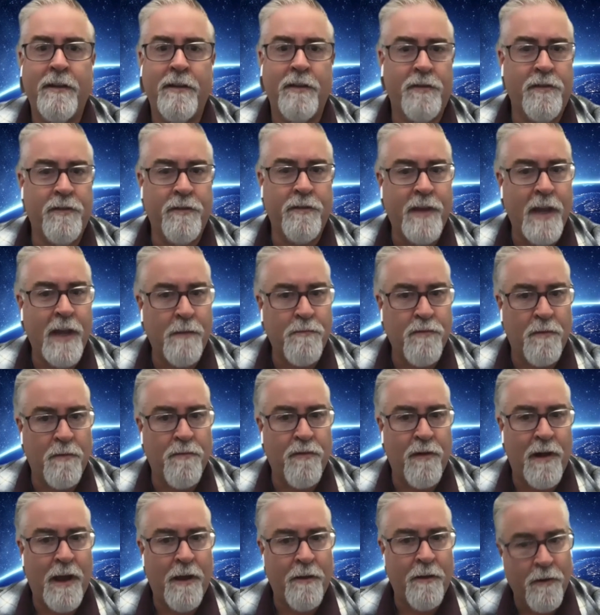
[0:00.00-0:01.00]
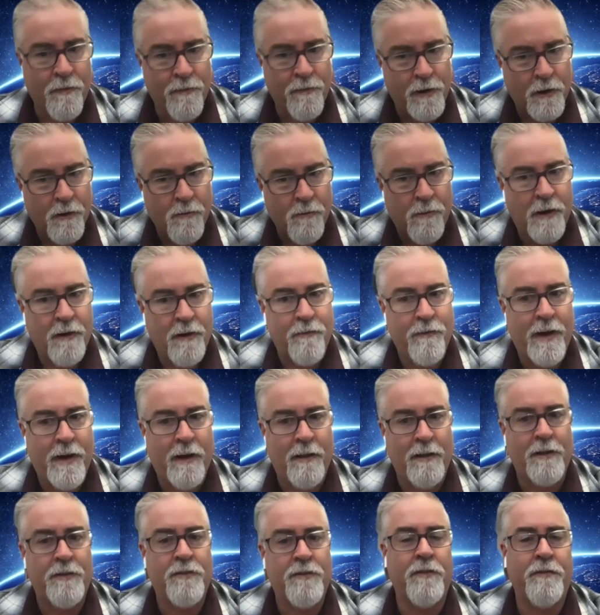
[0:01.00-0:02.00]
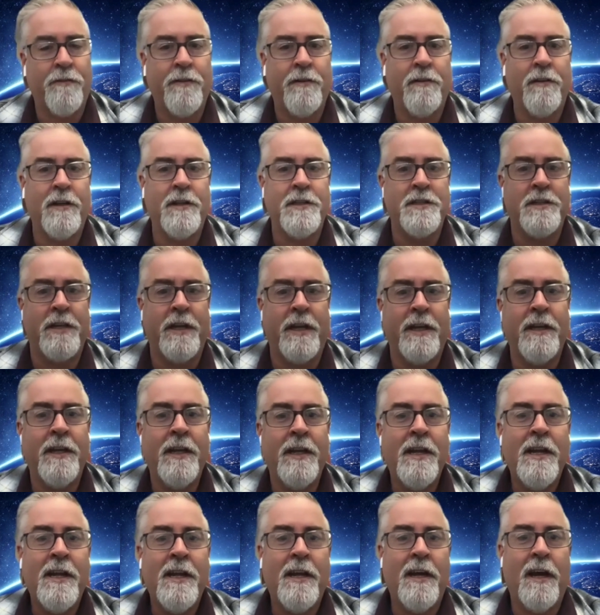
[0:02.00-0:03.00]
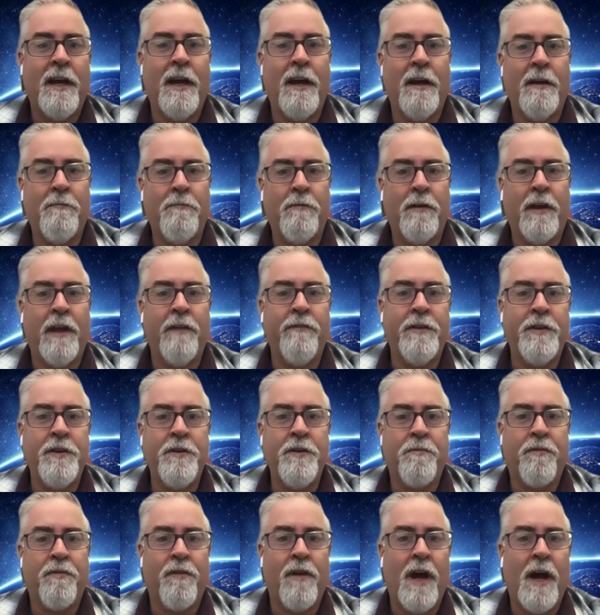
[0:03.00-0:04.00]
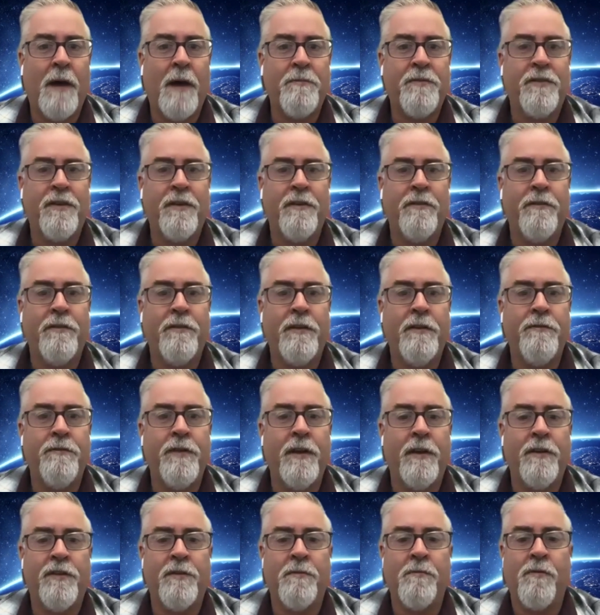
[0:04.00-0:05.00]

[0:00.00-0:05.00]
This is Deborah Brown over at Quail Valley. So if you're listening, we're giving you props. You've done some